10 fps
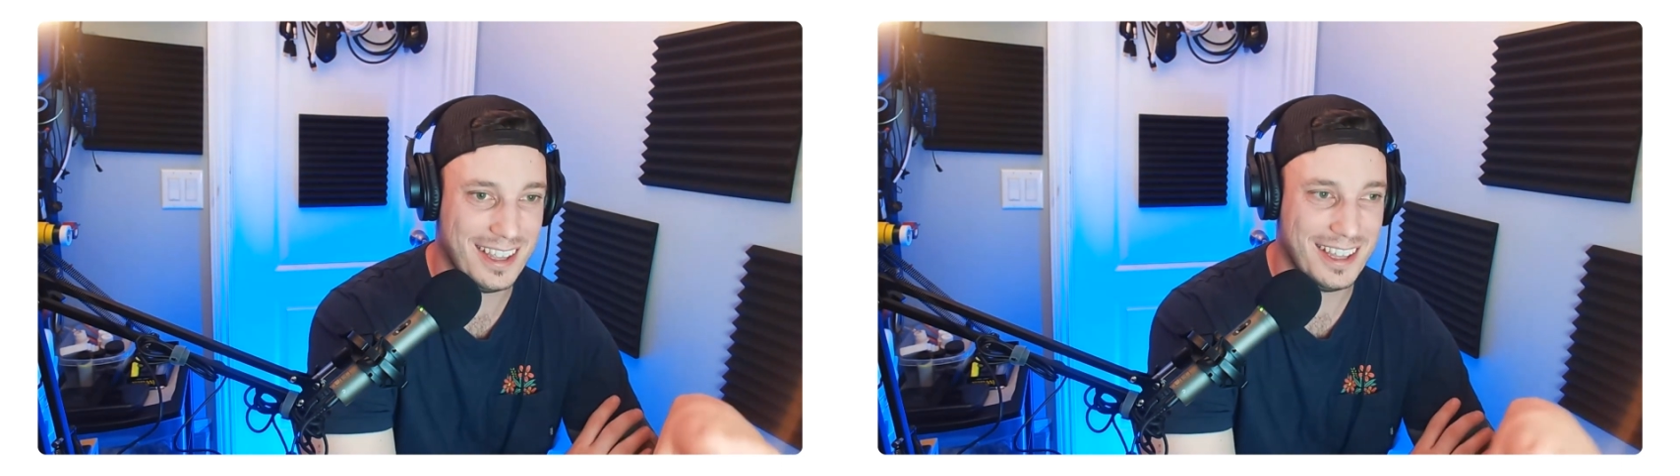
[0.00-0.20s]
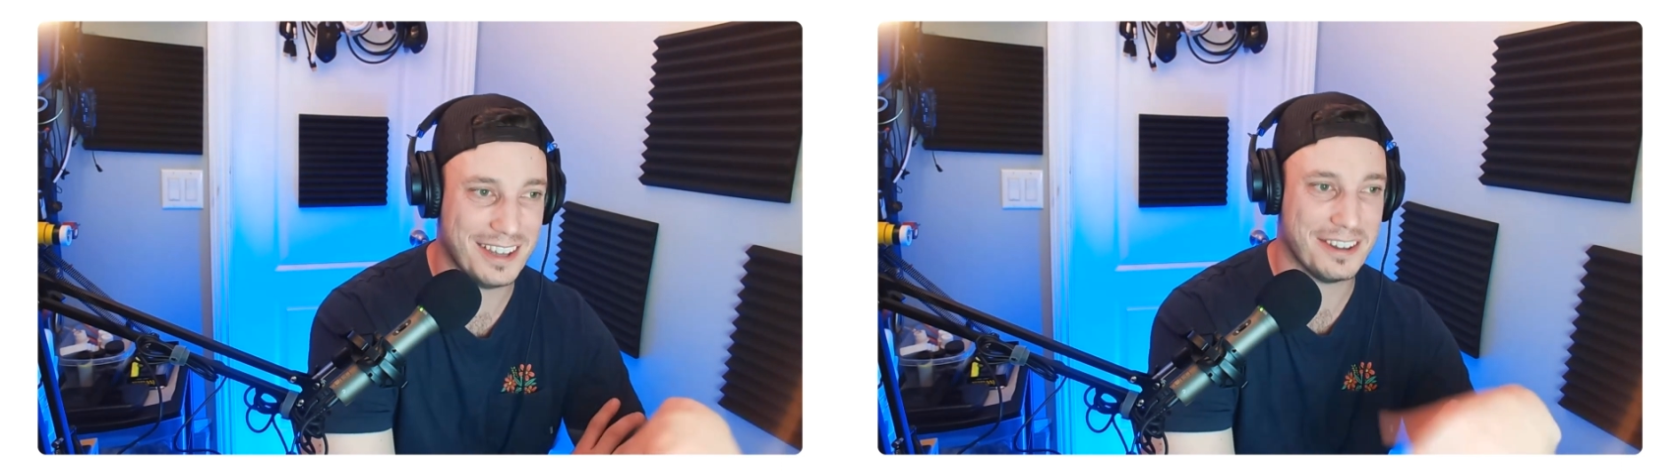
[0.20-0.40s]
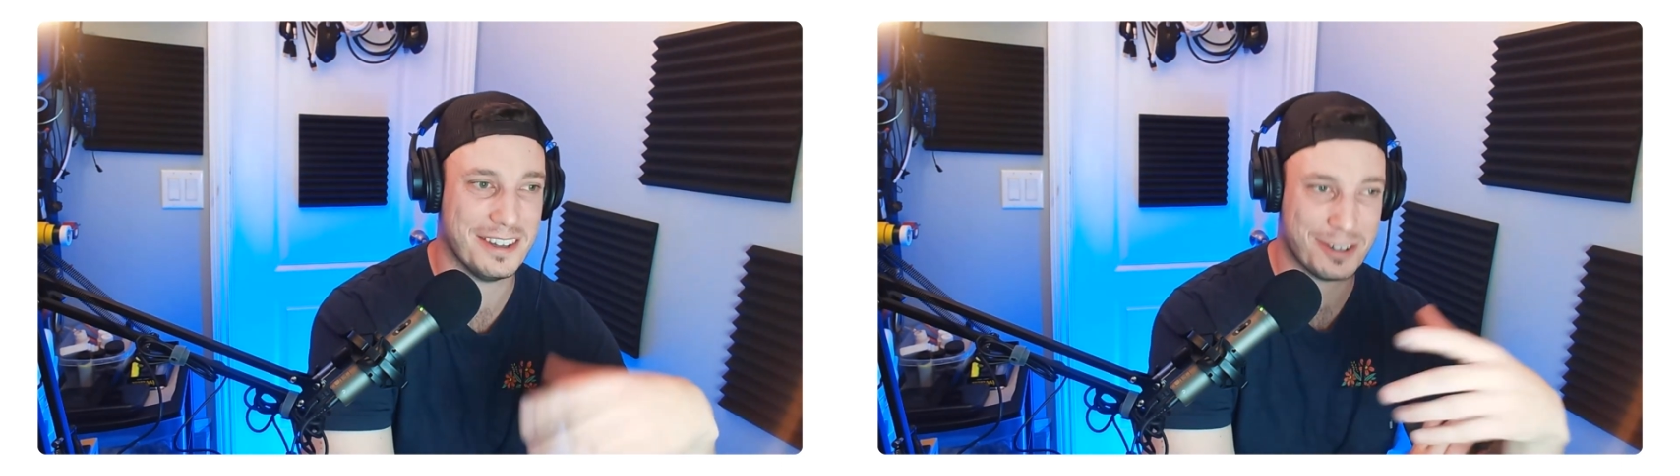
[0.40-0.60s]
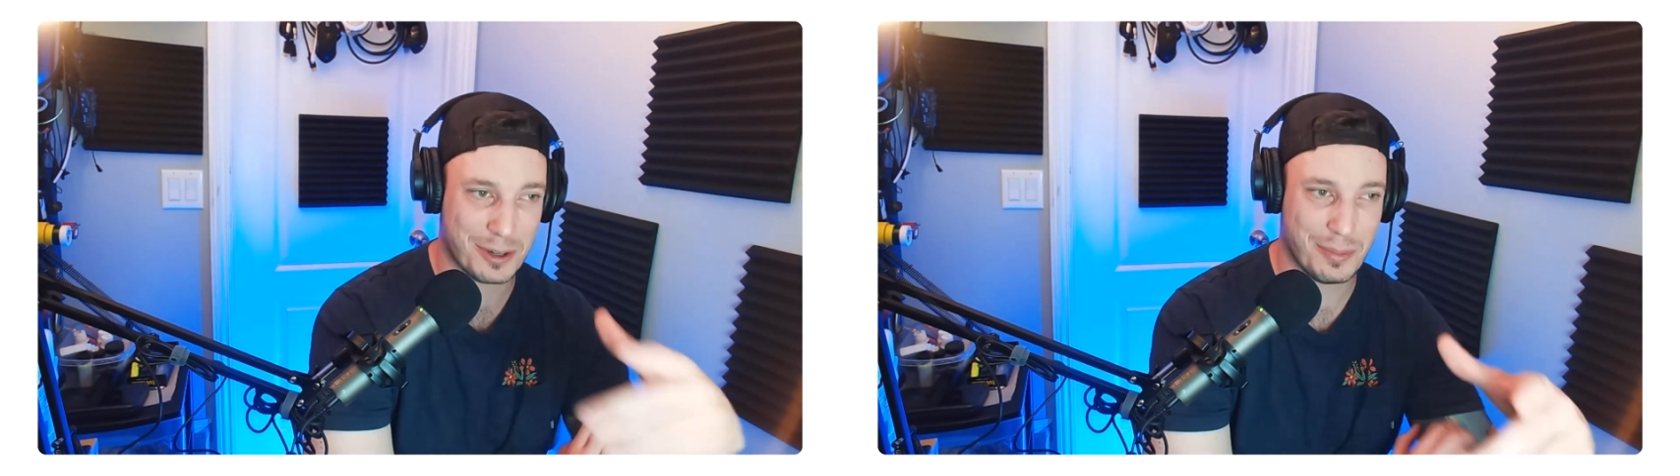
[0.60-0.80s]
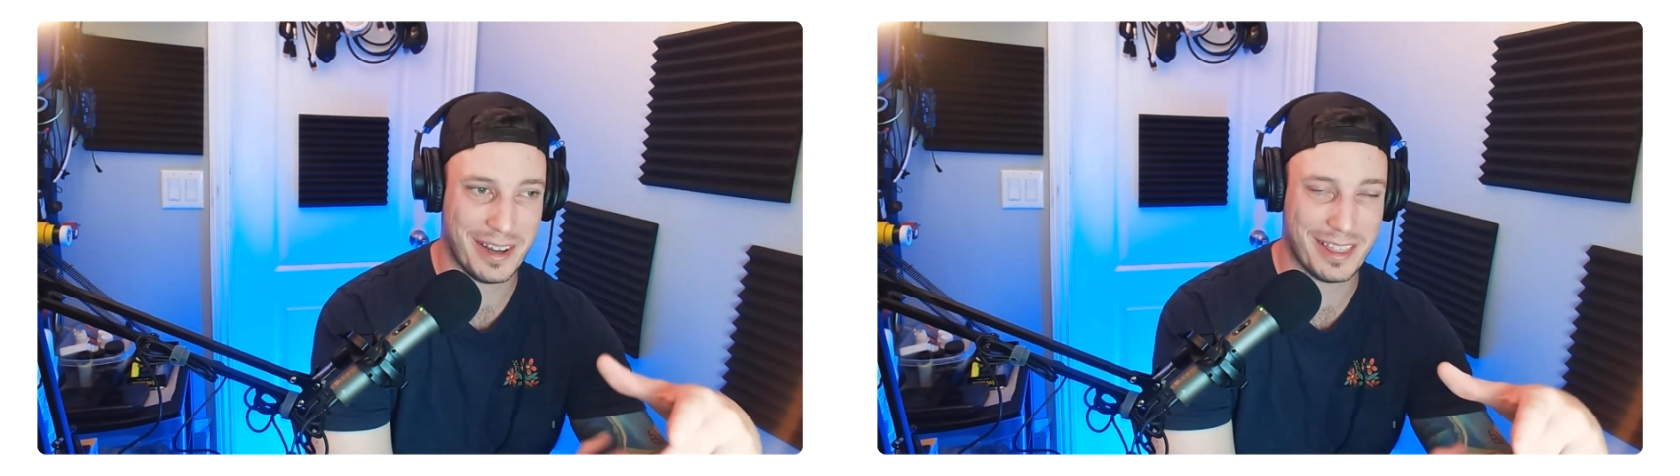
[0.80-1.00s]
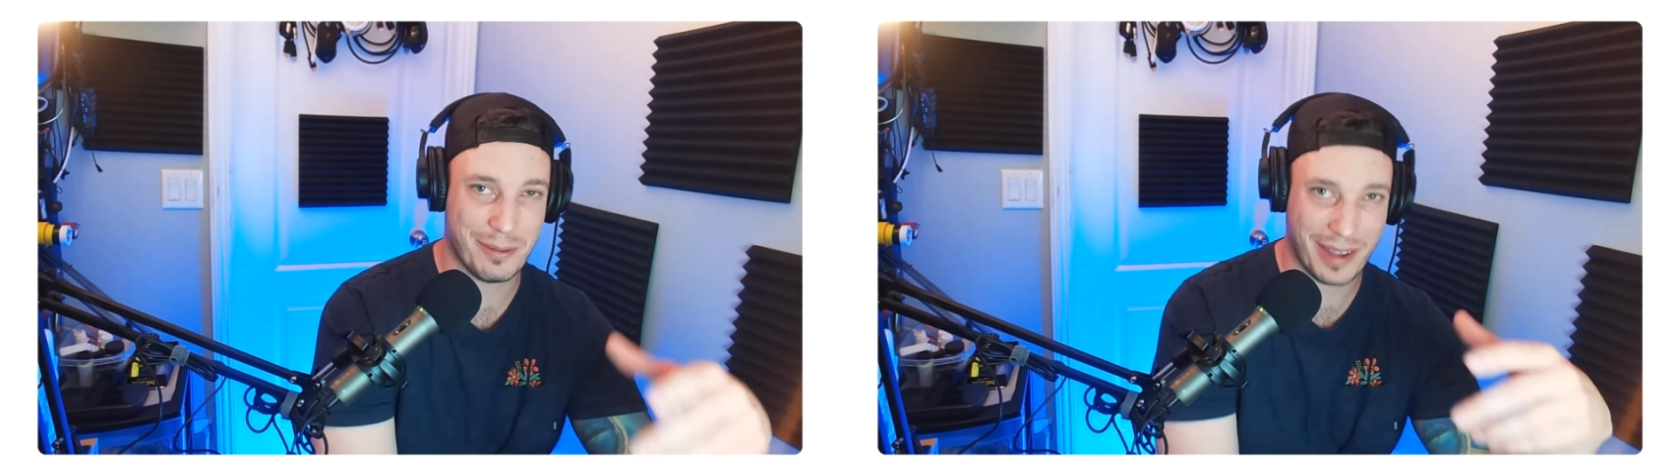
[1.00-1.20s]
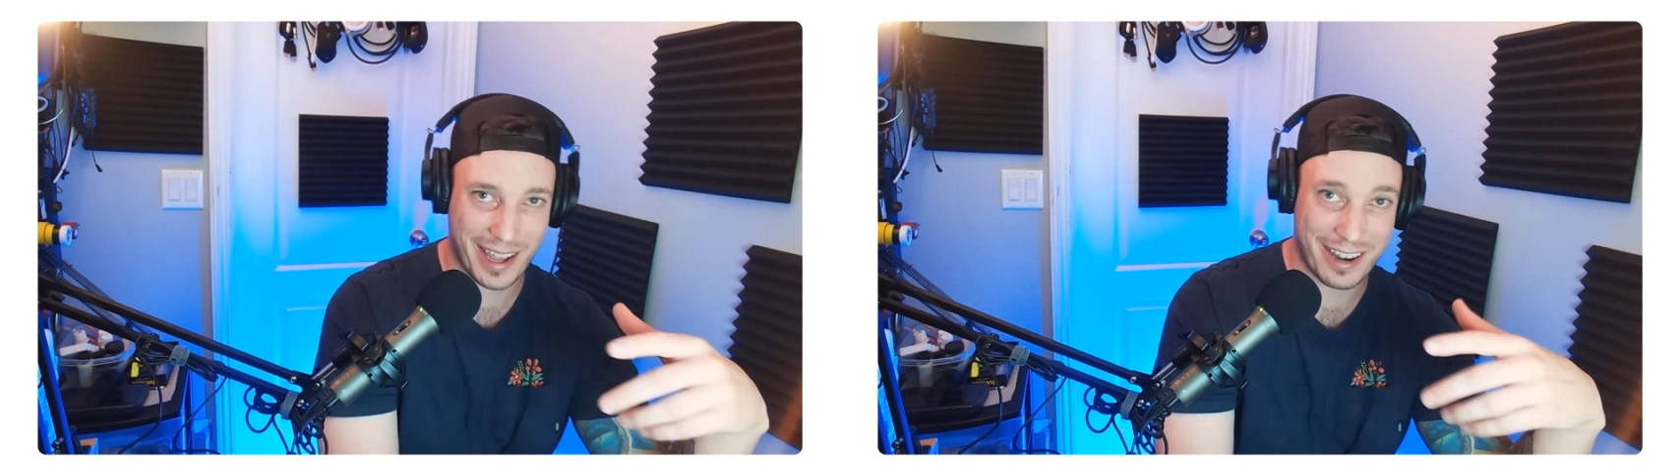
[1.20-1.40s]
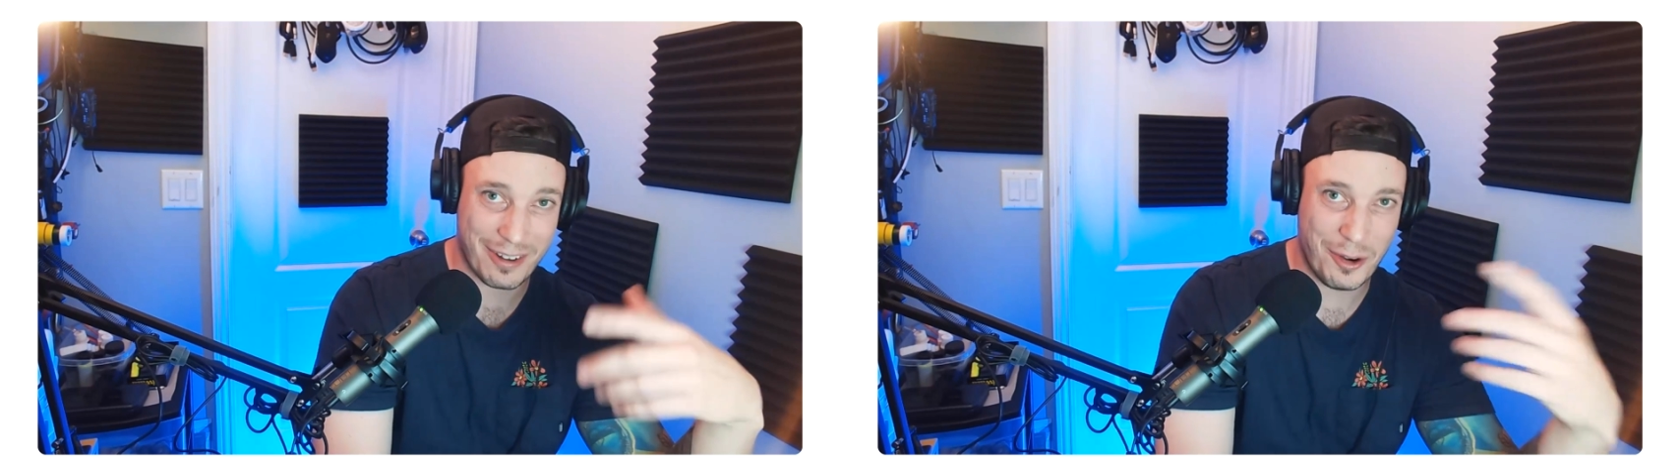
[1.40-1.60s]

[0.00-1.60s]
he could interpret it the way I had